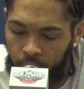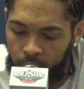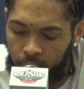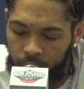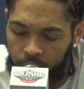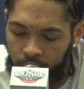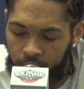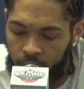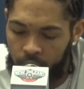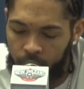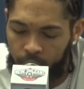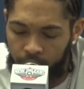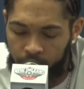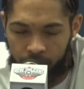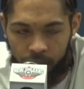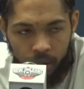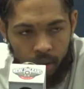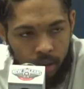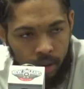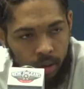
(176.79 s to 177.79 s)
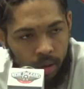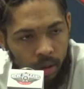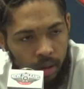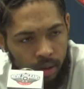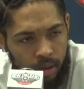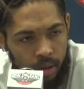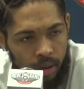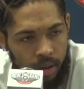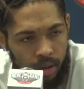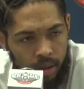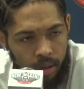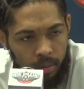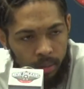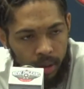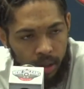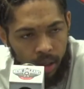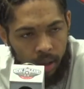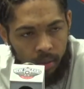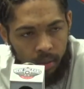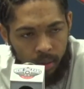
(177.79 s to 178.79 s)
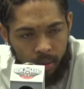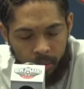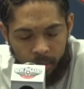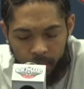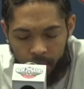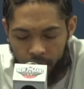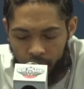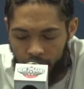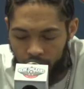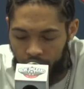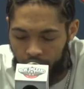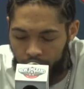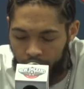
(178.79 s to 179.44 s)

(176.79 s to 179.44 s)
I mean, it's been frustrating sometimes, but